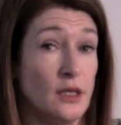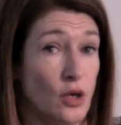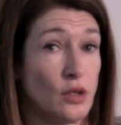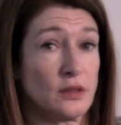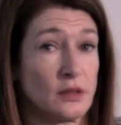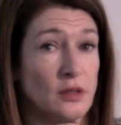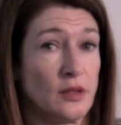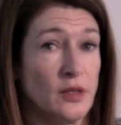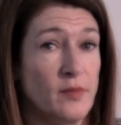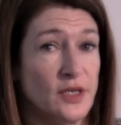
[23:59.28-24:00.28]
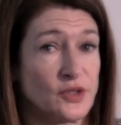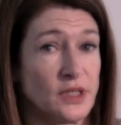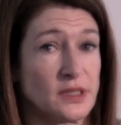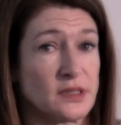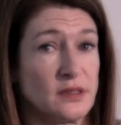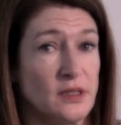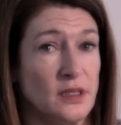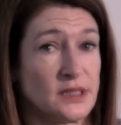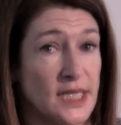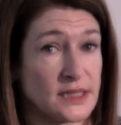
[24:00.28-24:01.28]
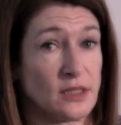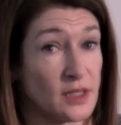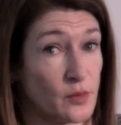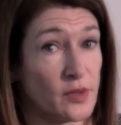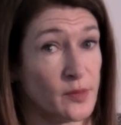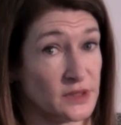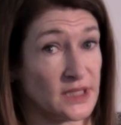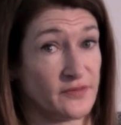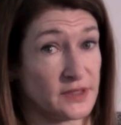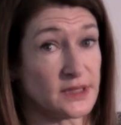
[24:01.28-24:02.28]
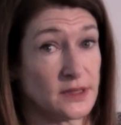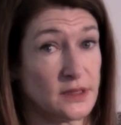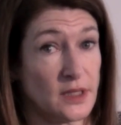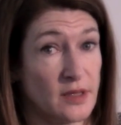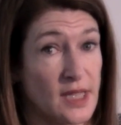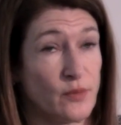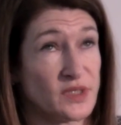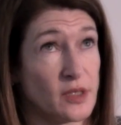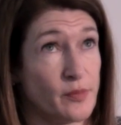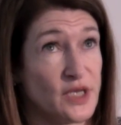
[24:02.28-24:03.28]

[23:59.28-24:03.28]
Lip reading: a lot on the metrics that TechTarget were able to give us. That was our